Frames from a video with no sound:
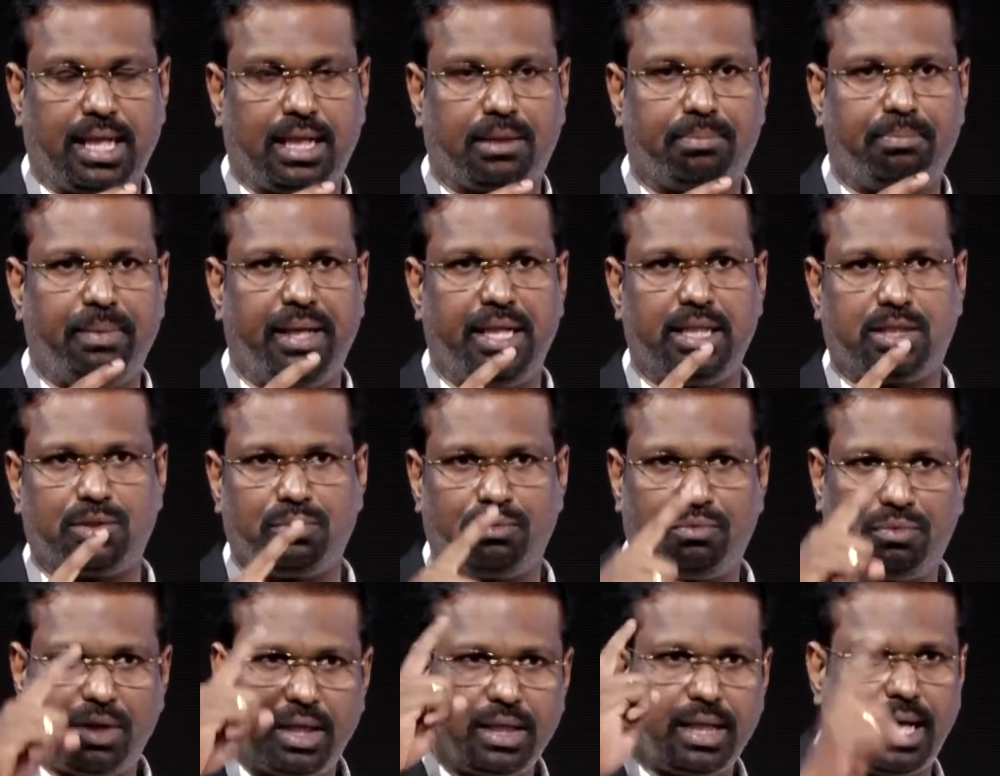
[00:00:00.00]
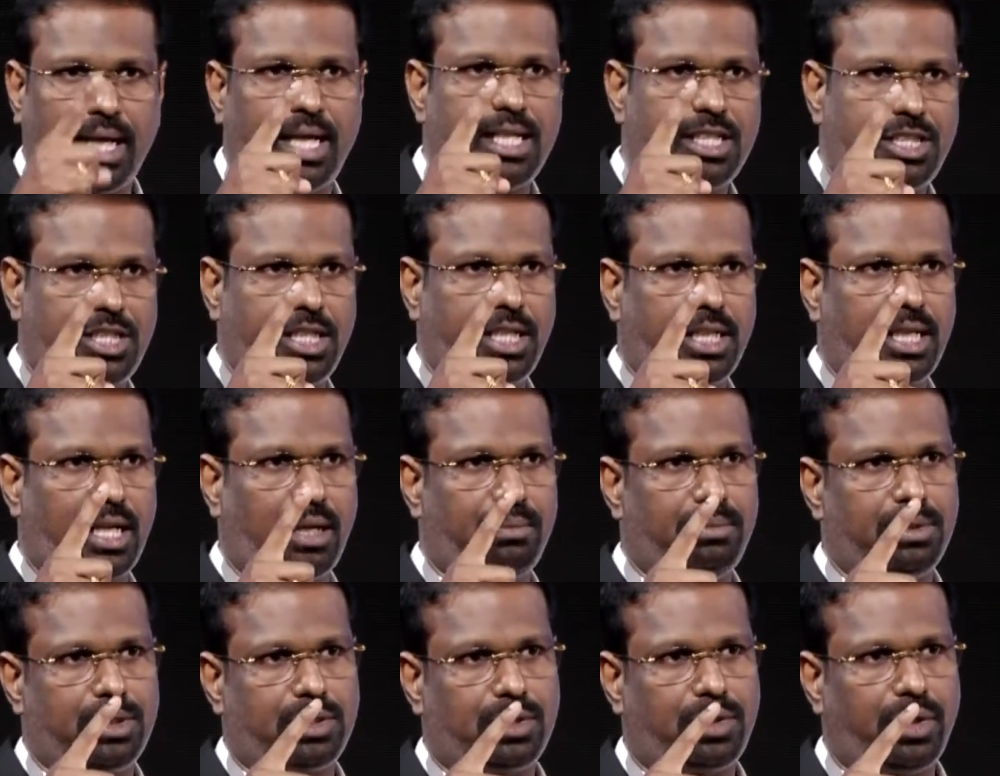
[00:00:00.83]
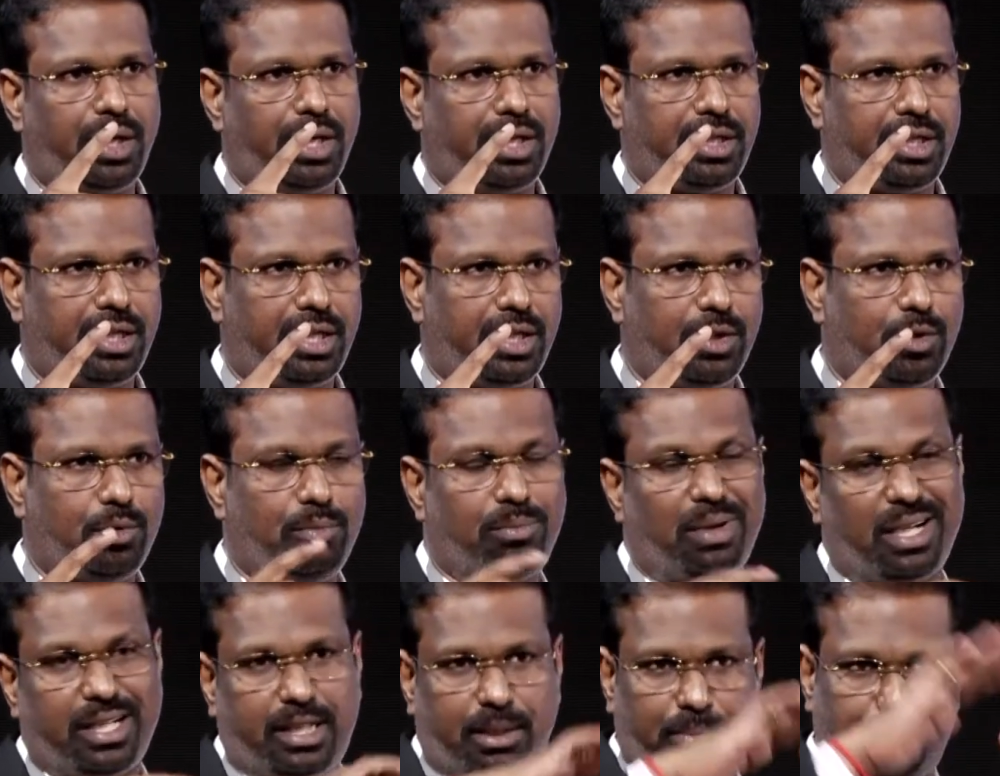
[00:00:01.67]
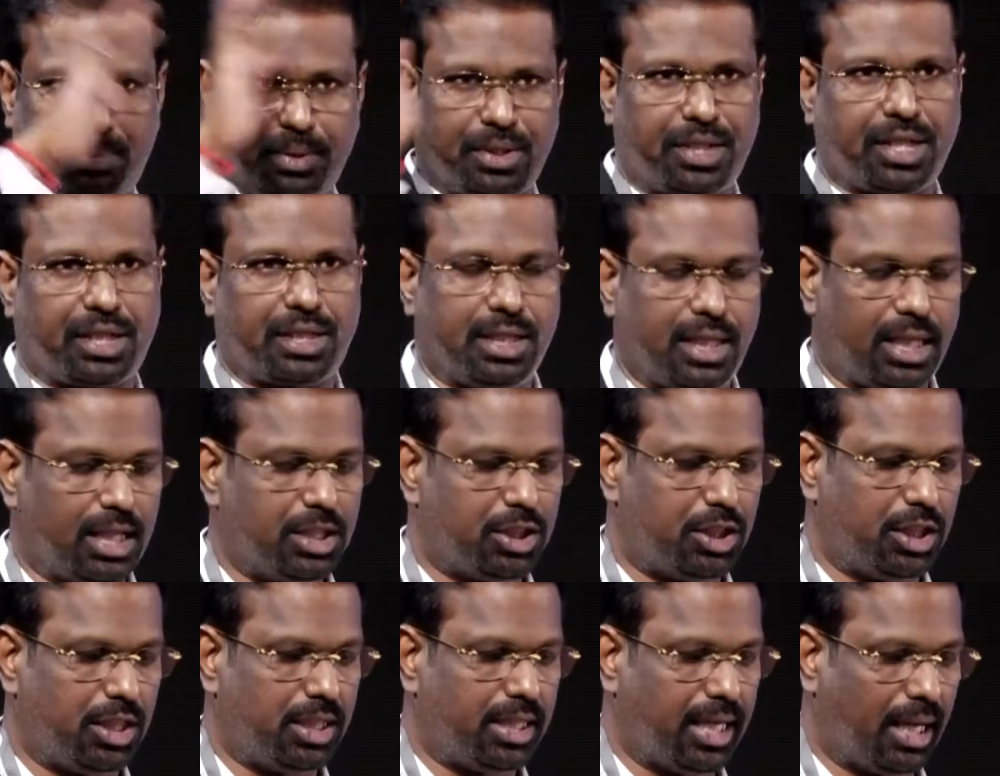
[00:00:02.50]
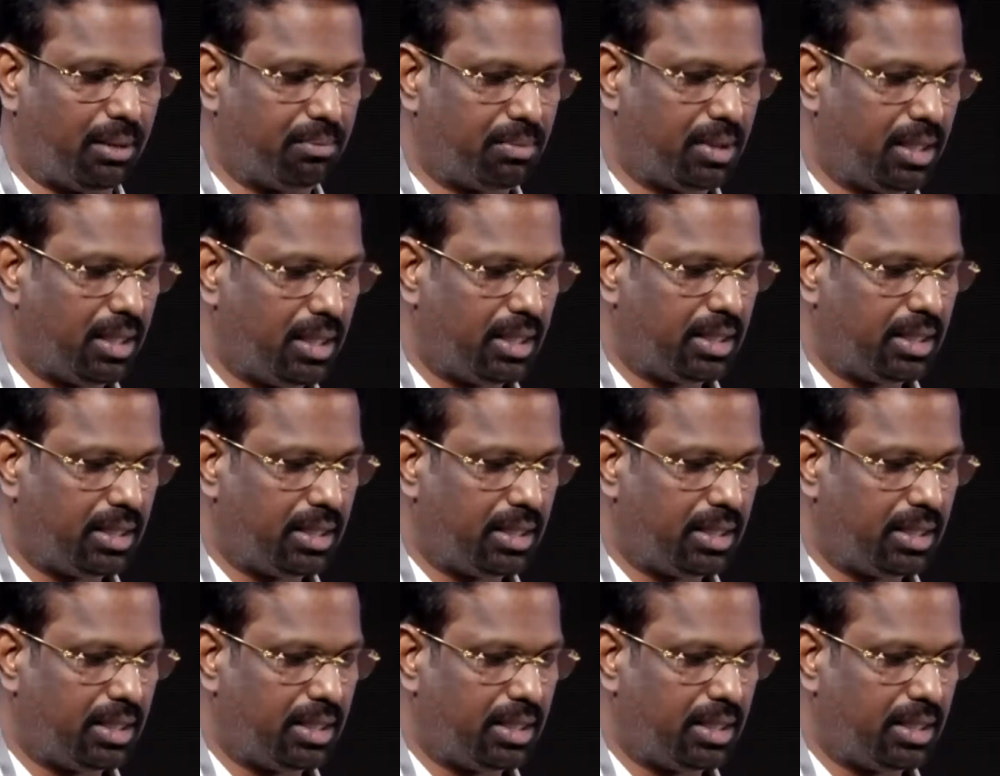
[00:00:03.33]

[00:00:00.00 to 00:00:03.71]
That means one angiogram is going to give multi-projection angiogram.